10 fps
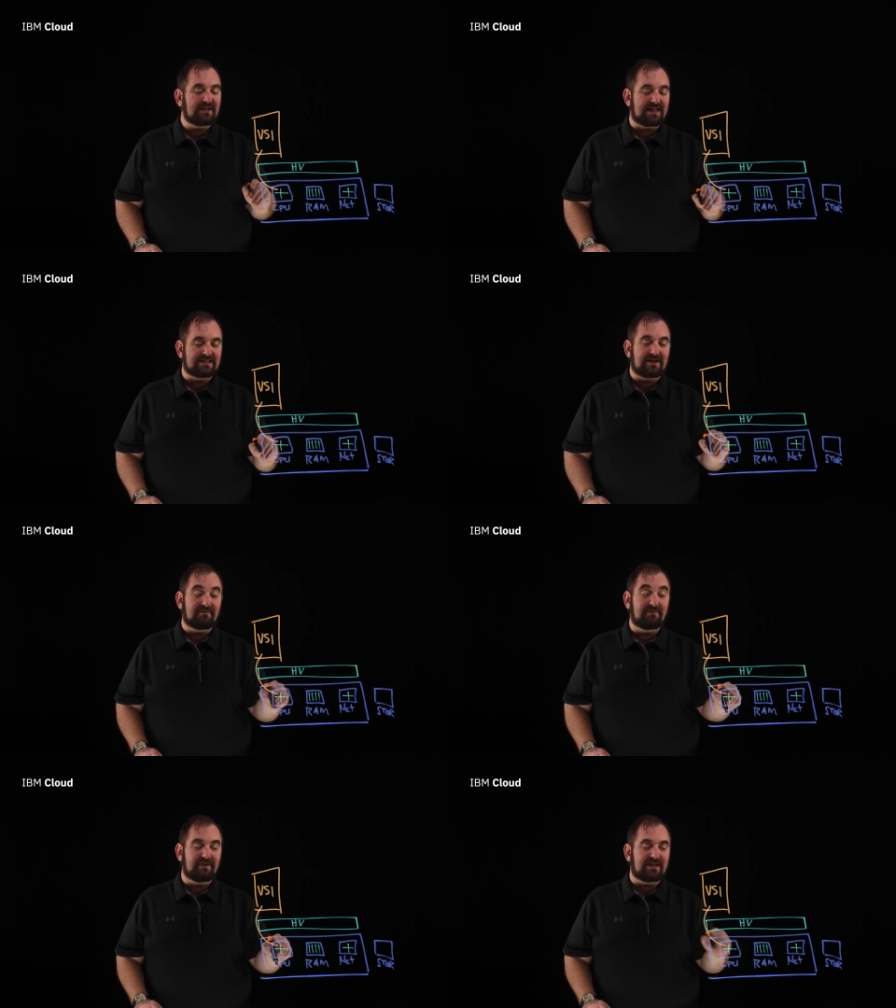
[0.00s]
It has
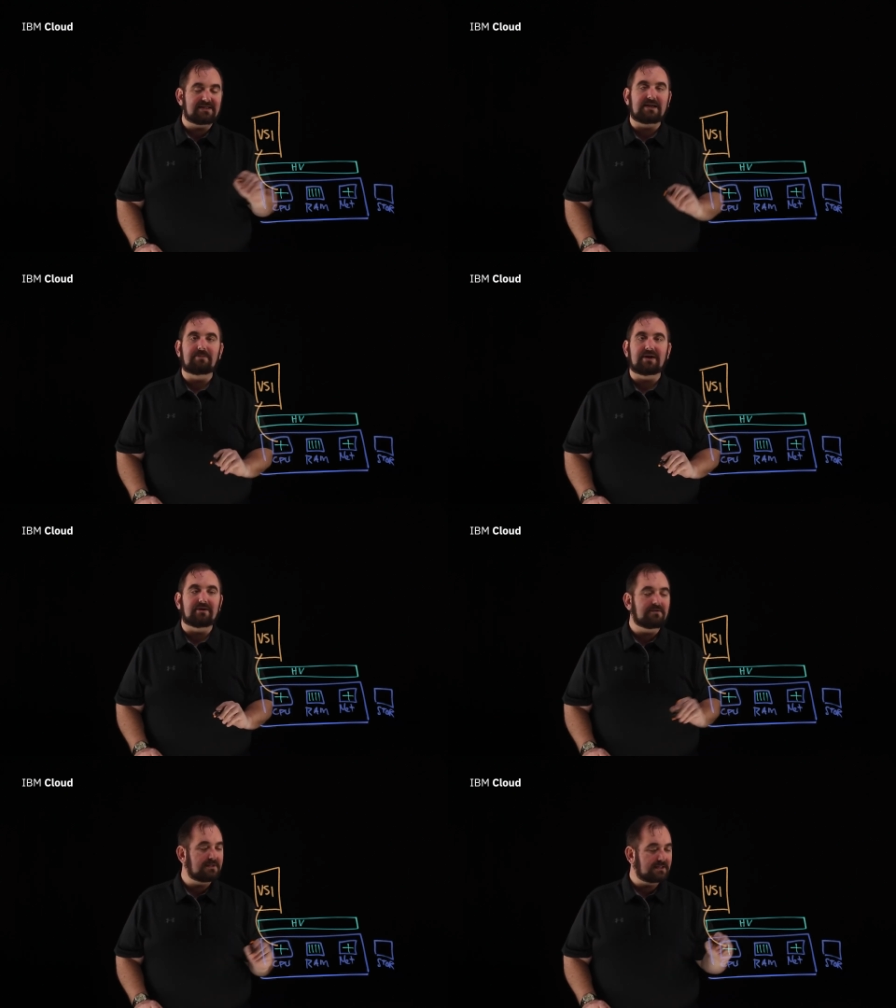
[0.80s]

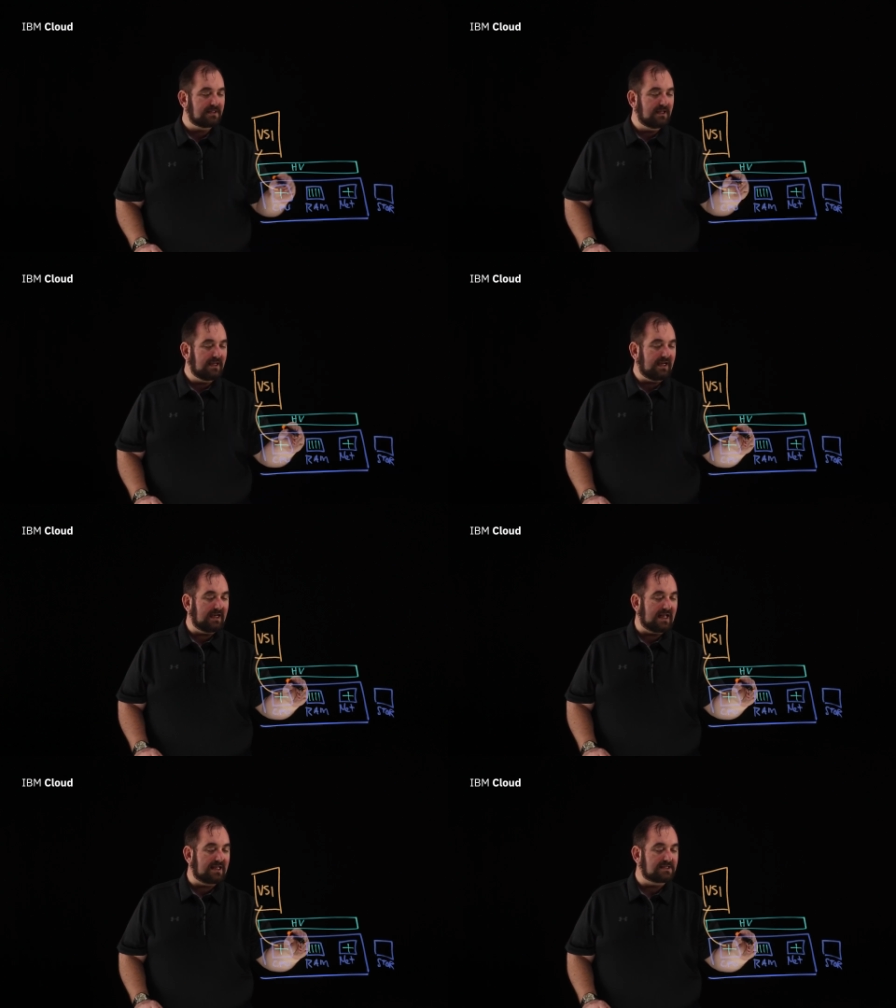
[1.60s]
vCPUs,
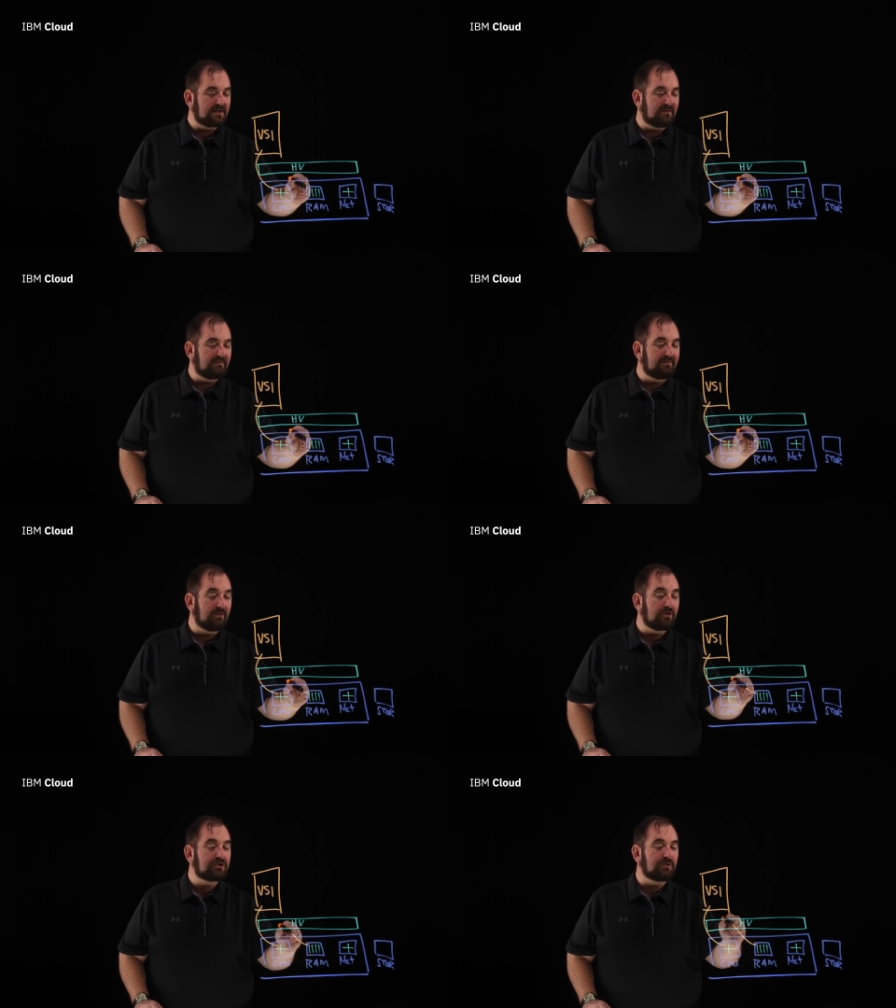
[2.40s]
it has
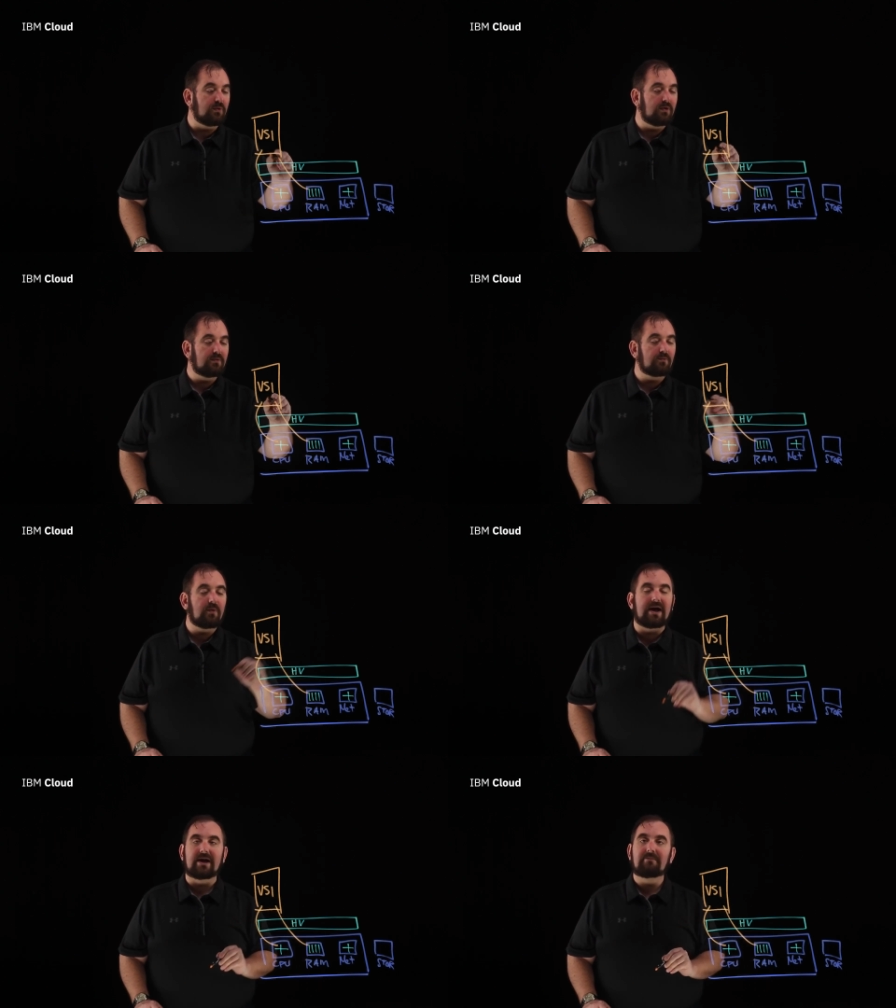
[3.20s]
virtual
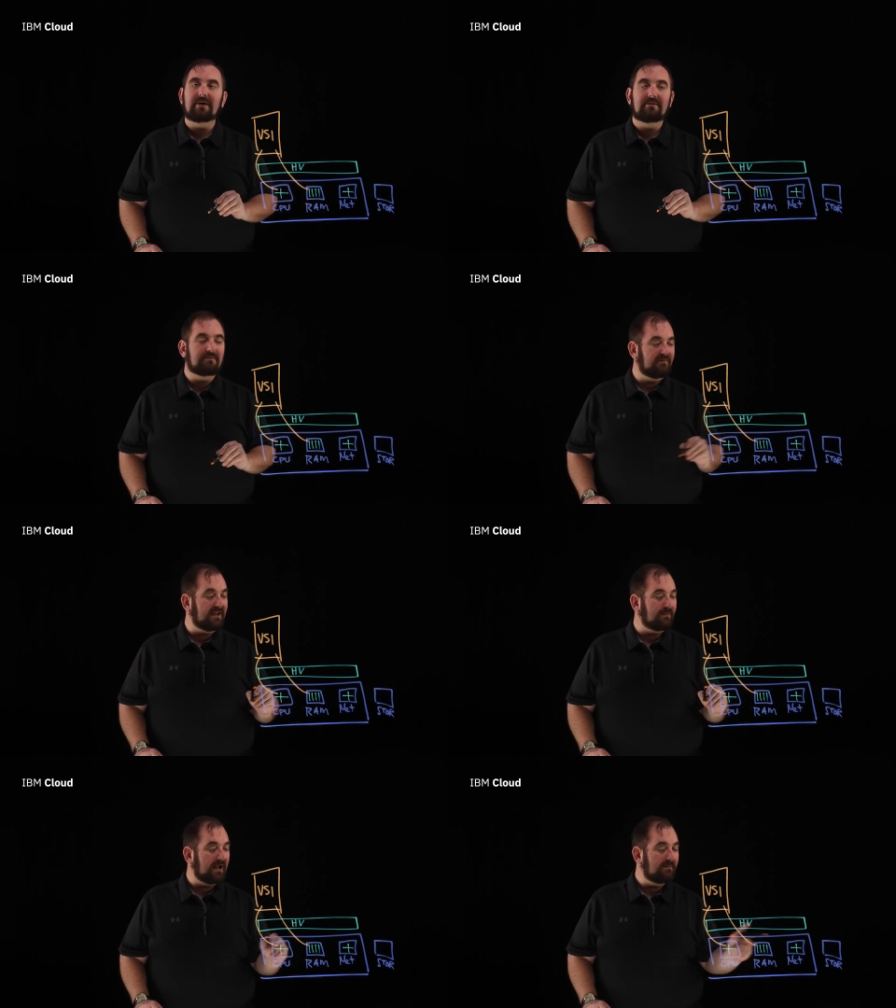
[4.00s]
RAM,
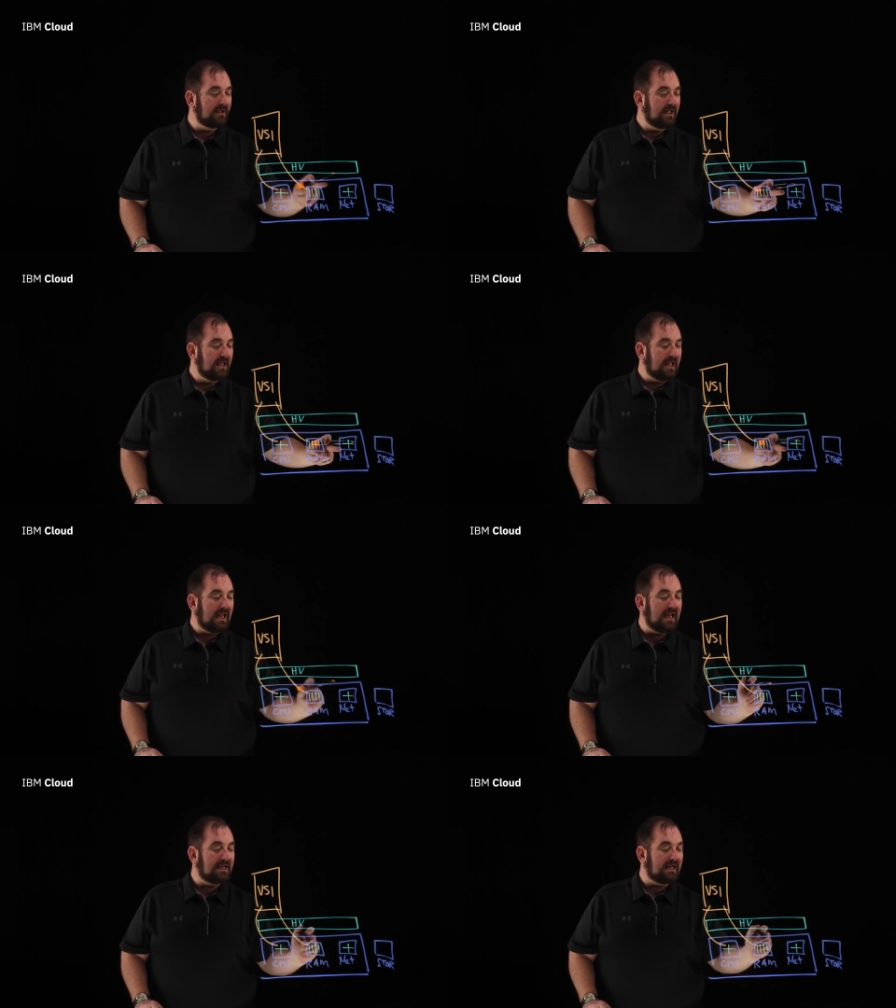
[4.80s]
VRAM,
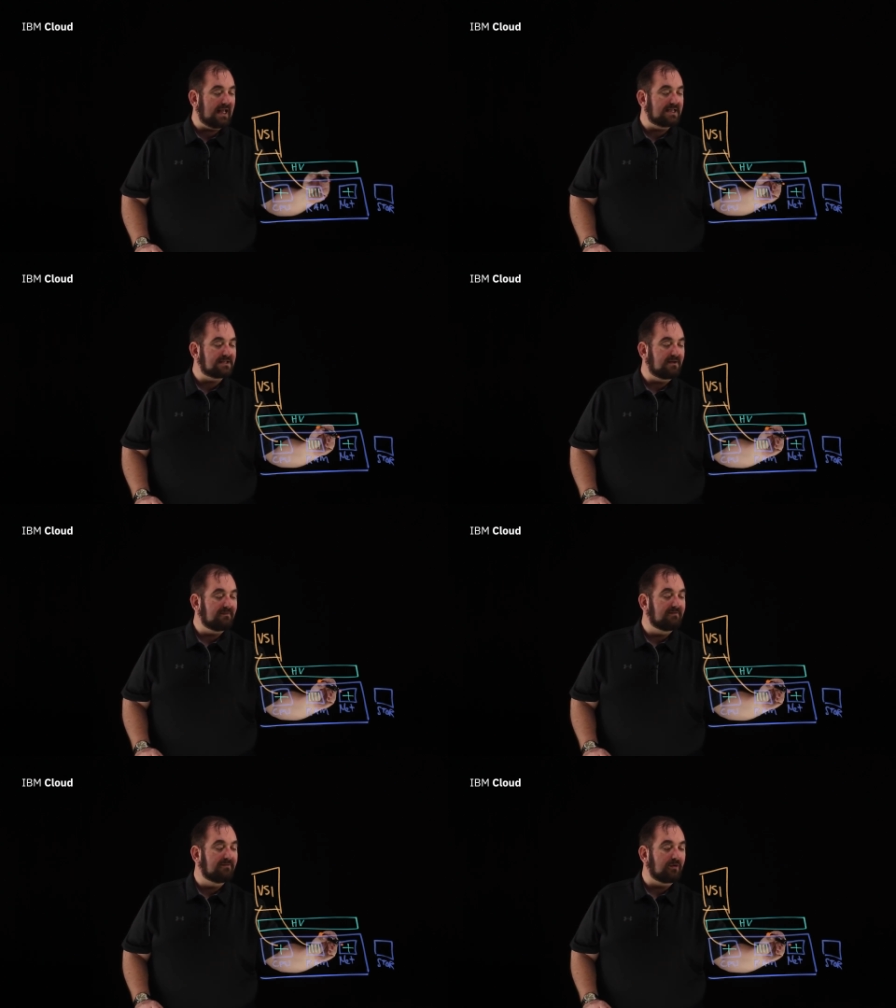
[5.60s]
and it has
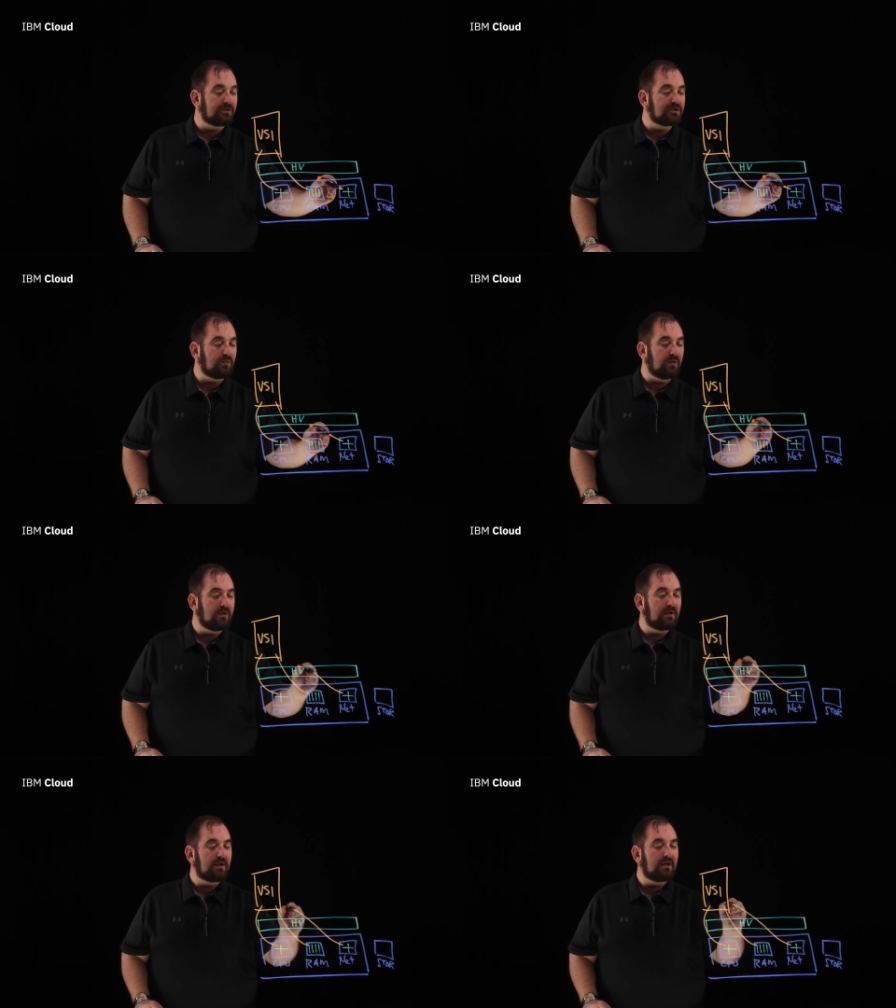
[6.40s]

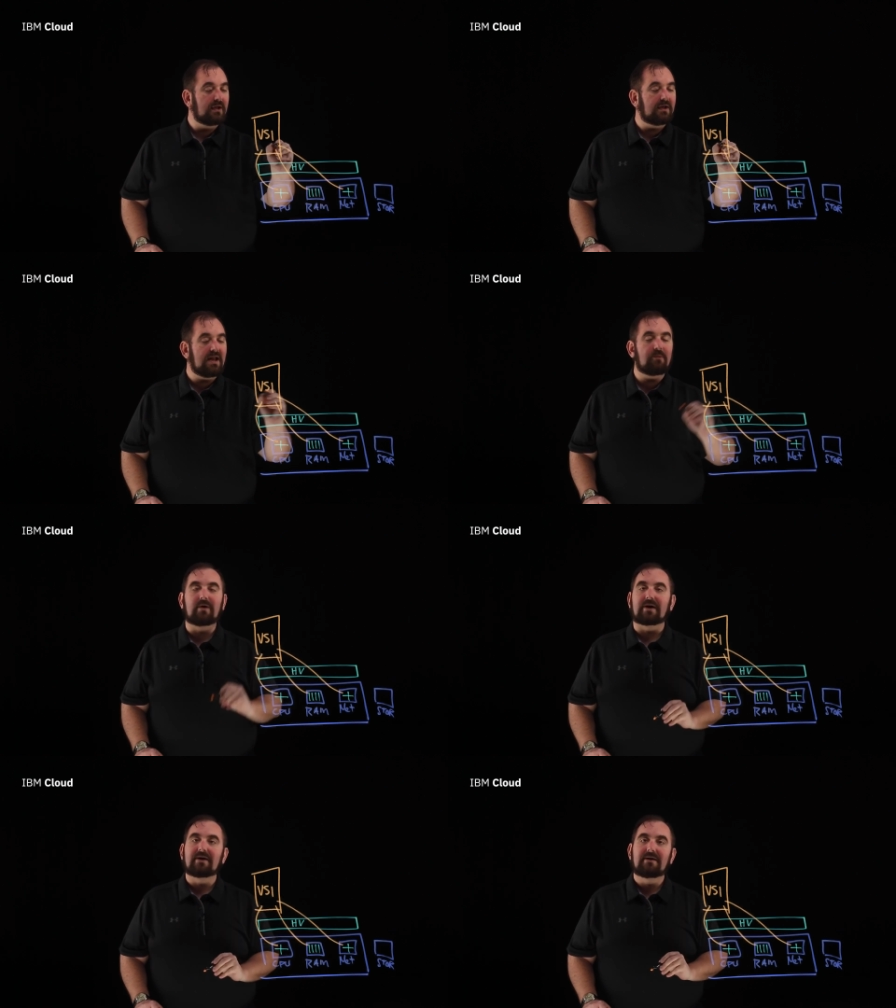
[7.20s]
virtual
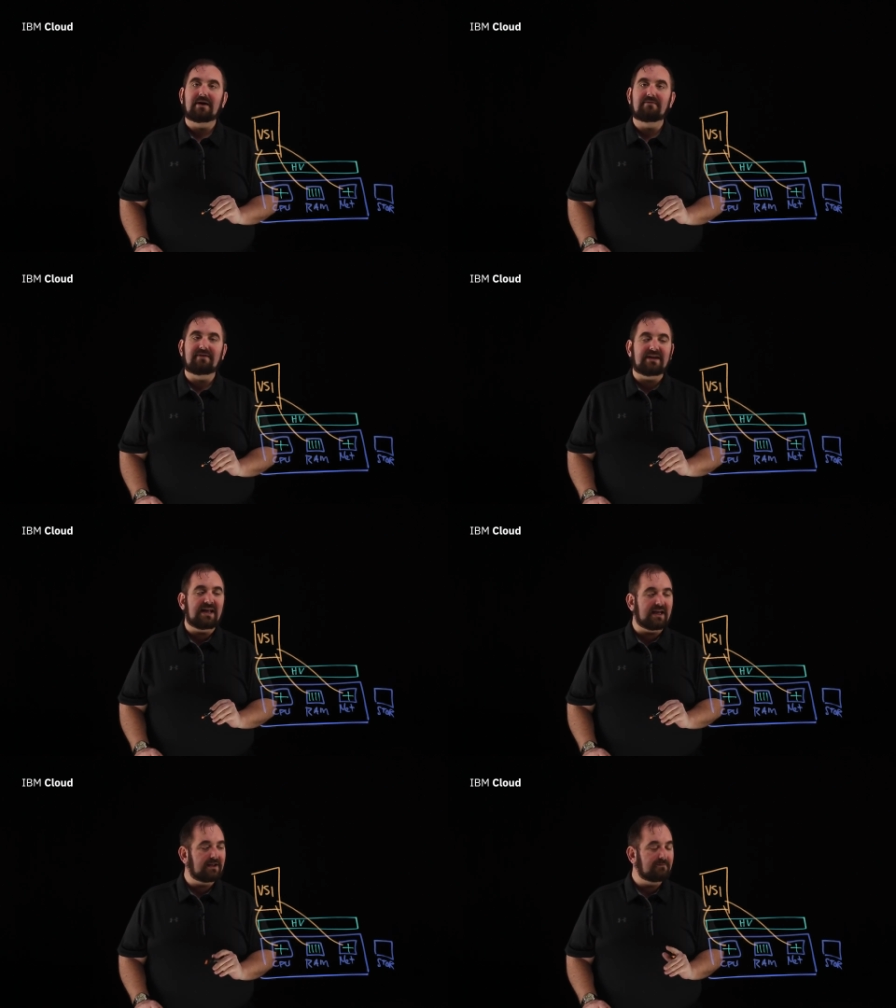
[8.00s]
network, a
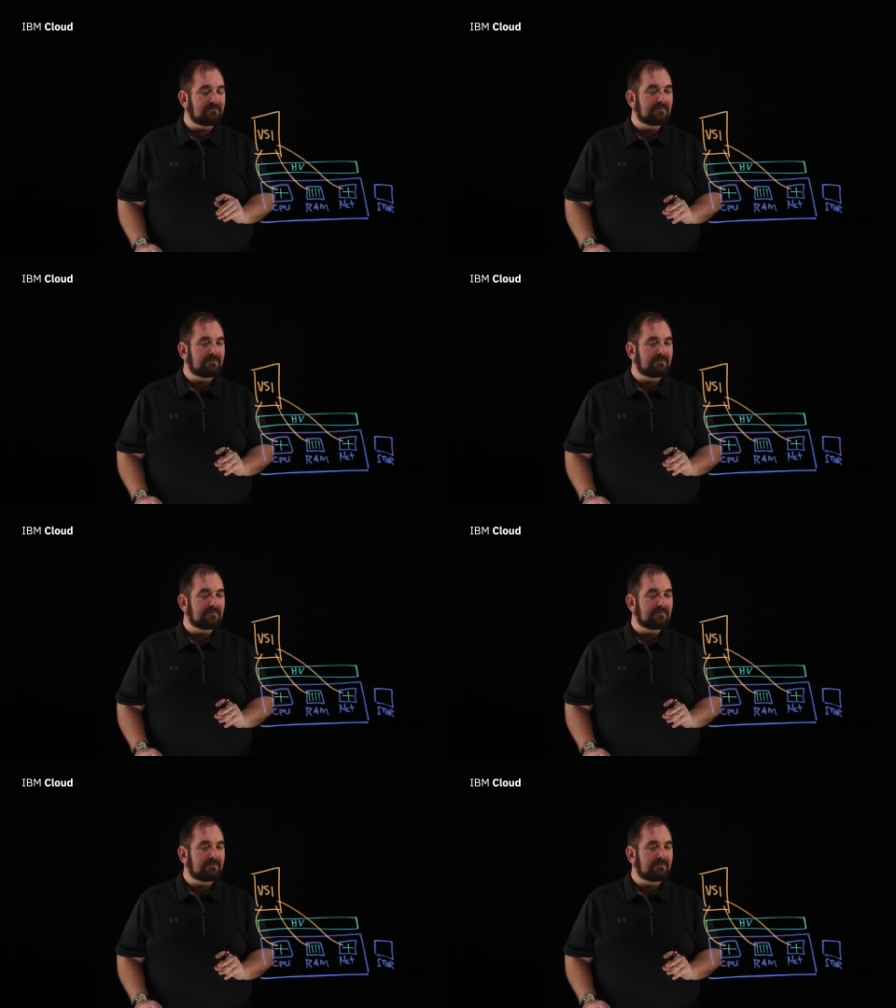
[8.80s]
VNIC.